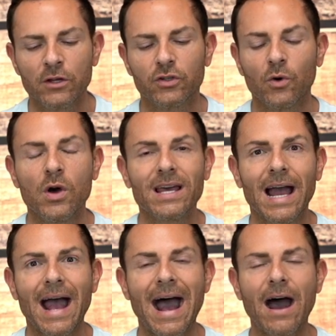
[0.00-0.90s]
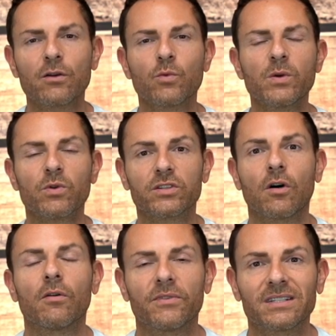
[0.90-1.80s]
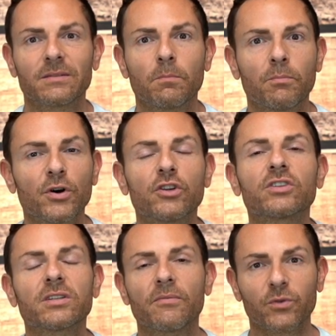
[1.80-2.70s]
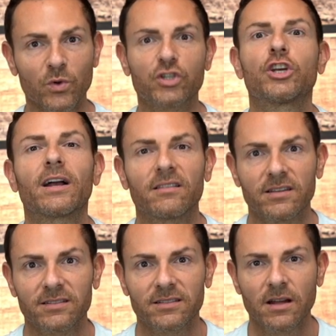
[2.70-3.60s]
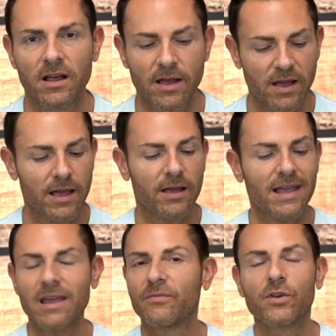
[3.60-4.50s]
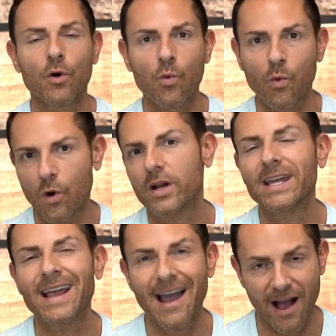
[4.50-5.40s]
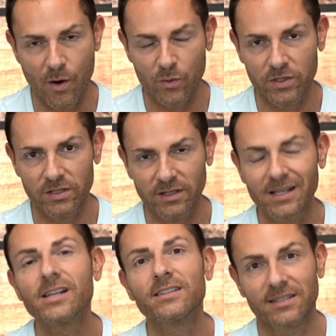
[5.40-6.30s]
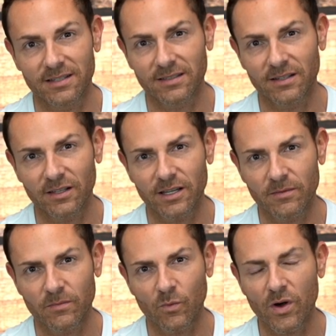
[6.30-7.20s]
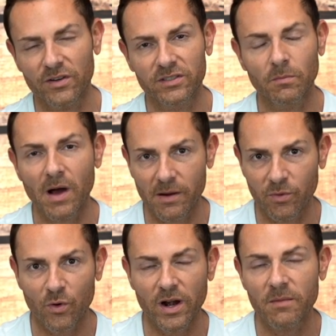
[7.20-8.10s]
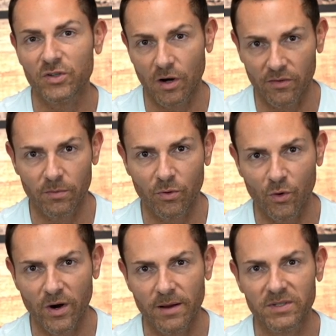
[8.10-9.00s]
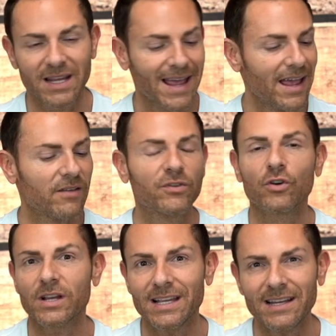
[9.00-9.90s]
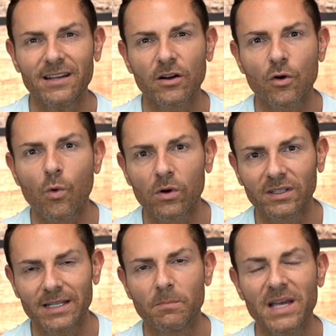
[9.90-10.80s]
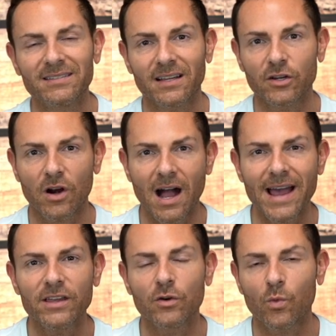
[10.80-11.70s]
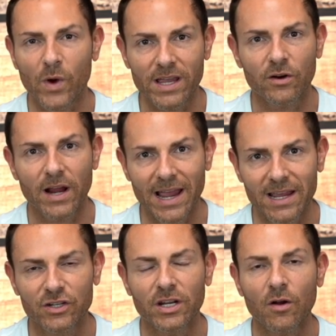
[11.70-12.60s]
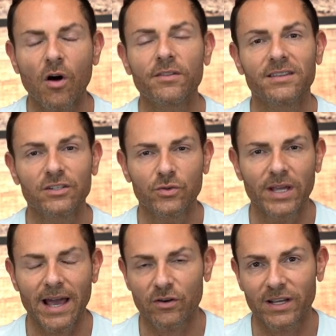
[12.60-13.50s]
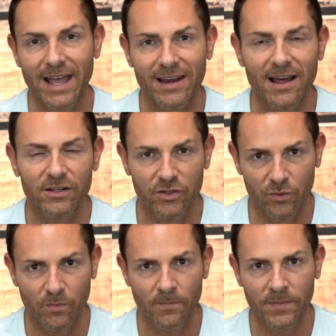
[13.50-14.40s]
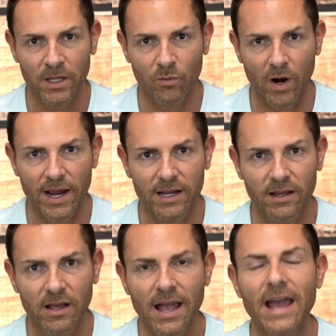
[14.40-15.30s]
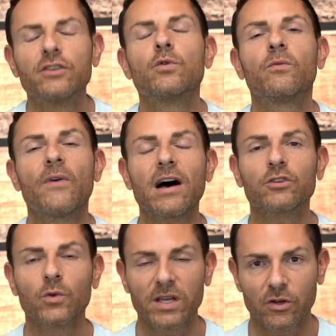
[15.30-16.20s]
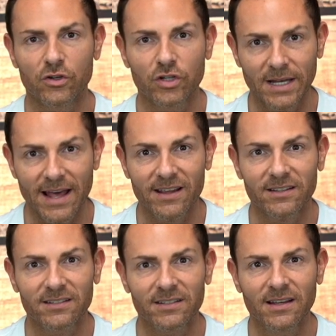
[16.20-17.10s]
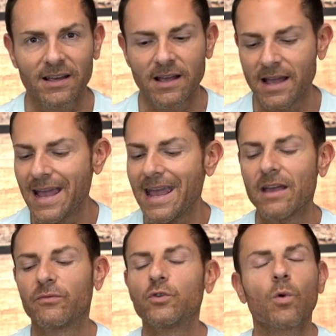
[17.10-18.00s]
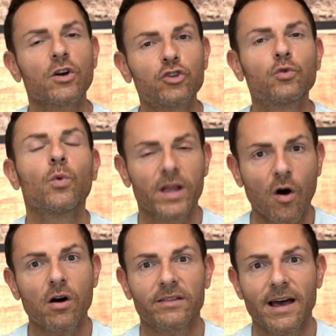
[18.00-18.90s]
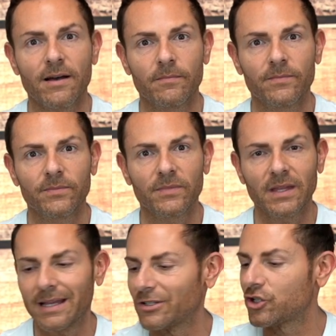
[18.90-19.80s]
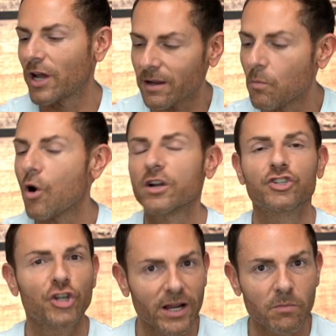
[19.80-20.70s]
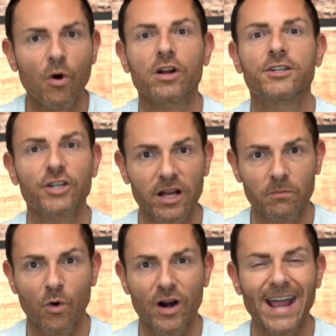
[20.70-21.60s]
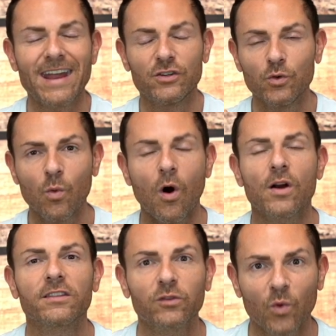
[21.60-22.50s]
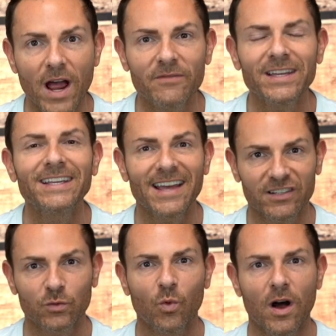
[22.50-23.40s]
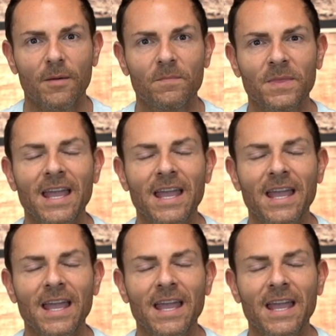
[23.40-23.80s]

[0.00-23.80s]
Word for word: So how do we resolve this? Put yourself through a checklist. If you're working out consistently, whether it's my programs or other programs, if you're eating accordingly based on your height, your weight, your age, and all the things you can or cannot do, right? And you evaluate your genetics. If you are doing all that, check mark, check mark, check mark, and you are thriving, guess what?